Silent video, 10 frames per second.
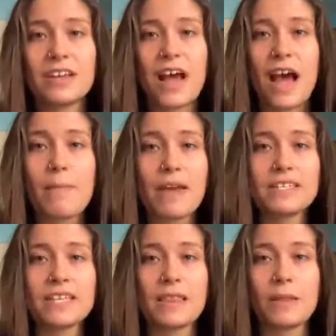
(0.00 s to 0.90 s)
I
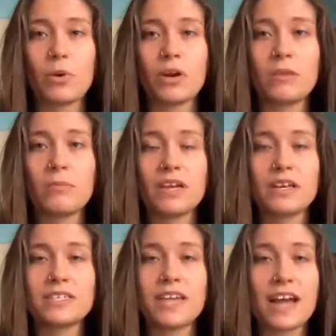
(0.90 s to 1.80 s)
meditate in the morning
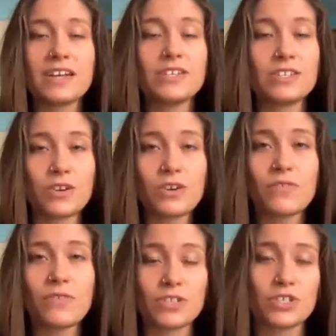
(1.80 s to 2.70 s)
because I
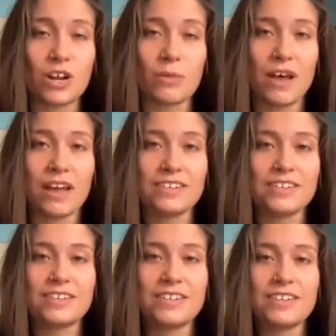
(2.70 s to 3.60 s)
deserve a strong
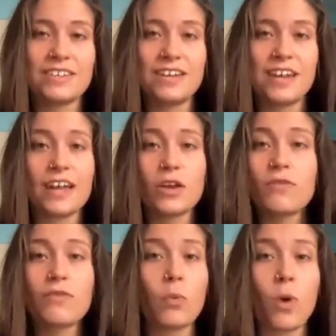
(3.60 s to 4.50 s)
mind and I go
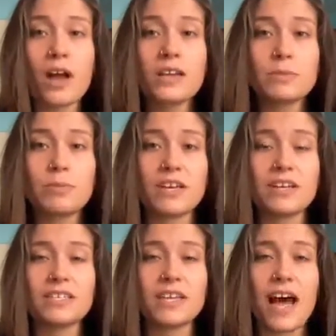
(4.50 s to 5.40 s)
for walks
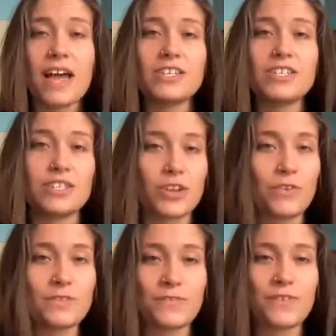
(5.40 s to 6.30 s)
because I
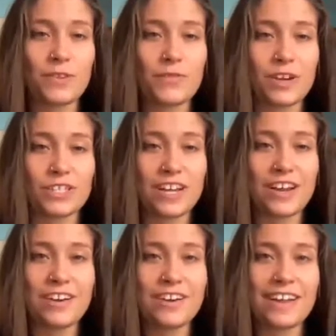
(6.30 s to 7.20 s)
deserve to feel the fresh
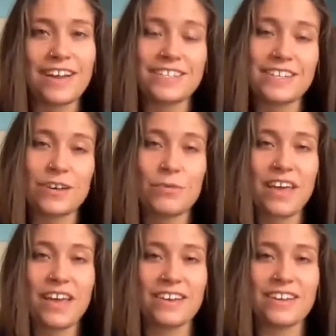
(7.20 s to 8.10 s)
air and to clear my
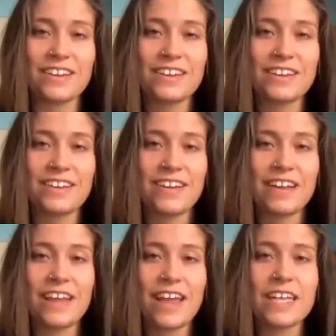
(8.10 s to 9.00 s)
head.
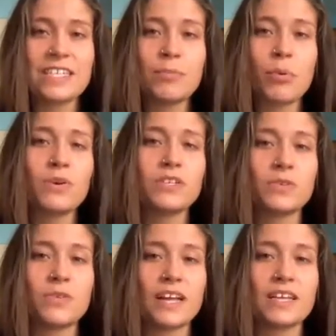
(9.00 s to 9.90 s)
It's important to
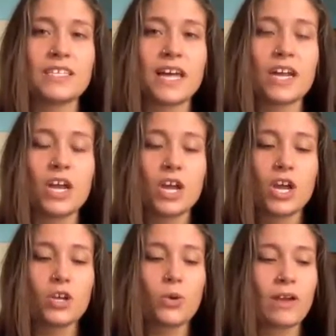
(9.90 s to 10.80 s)
realize that
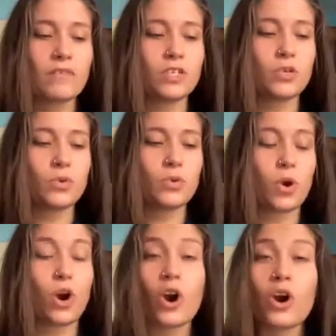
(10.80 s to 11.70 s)
you don't have to
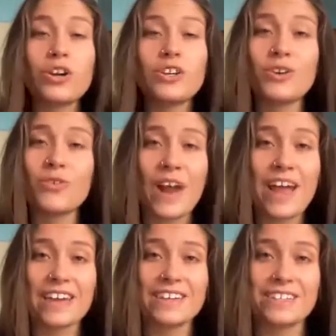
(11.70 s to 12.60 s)
earn your
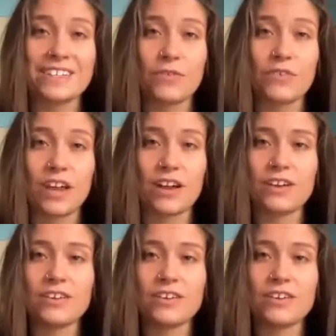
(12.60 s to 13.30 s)
right to self care.